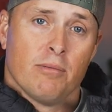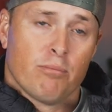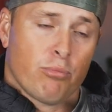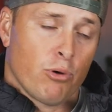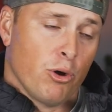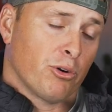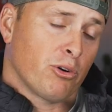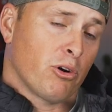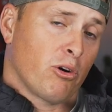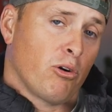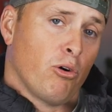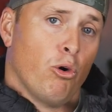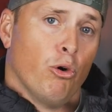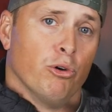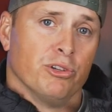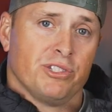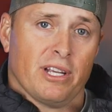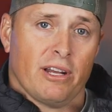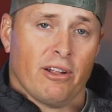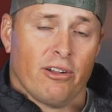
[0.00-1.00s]
broker or
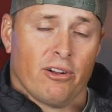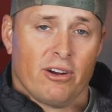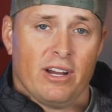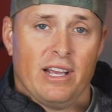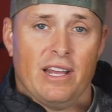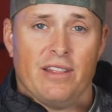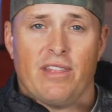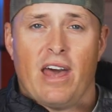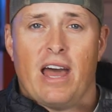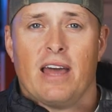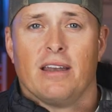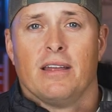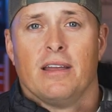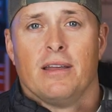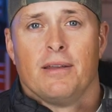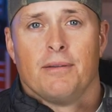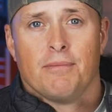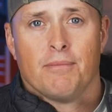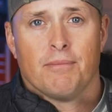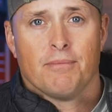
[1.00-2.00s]
wholesaler in that
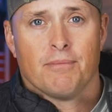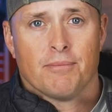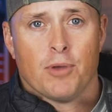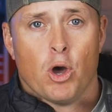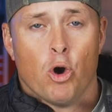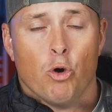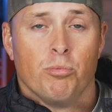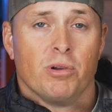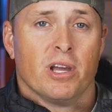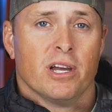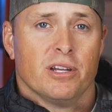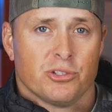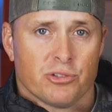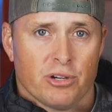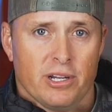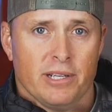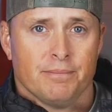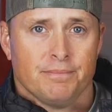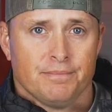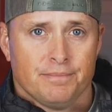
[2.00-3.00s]
home country.